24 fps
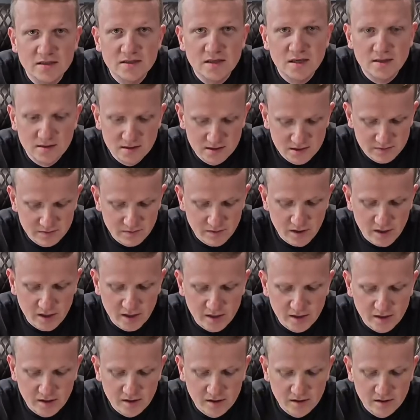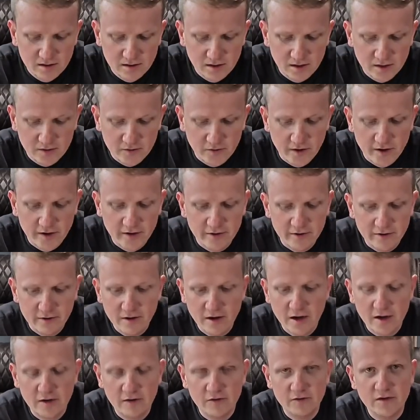set this mic like right
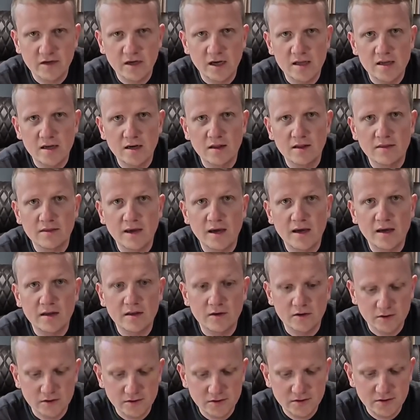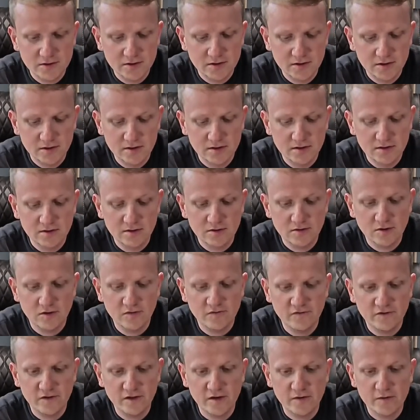here. I don't think I need it that close.
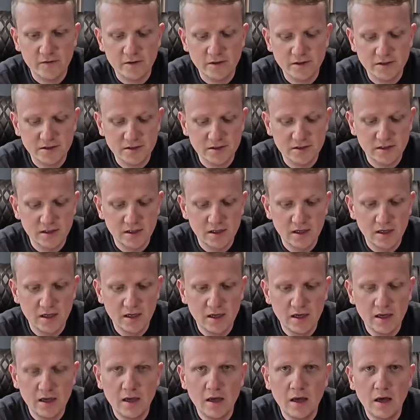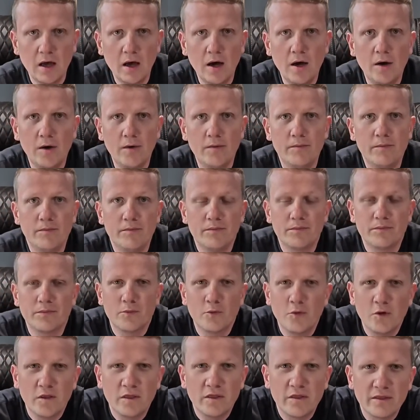Hopefully that works.
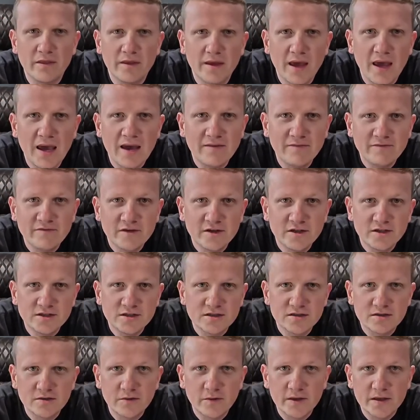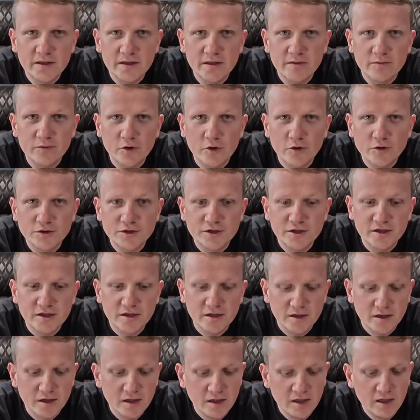With Hamvention quickly
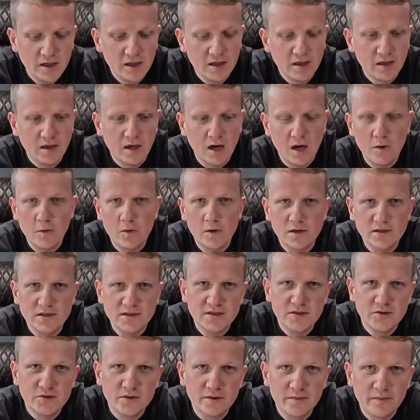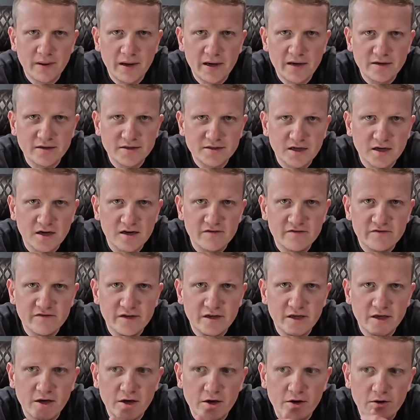approaching, I wanted to do a buyer's guide
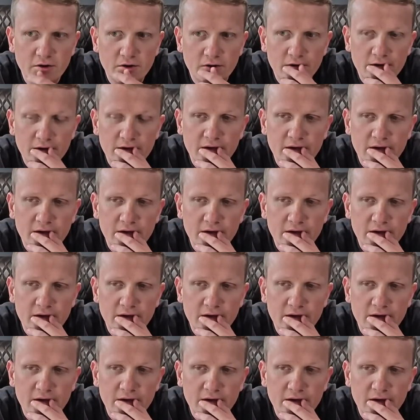video,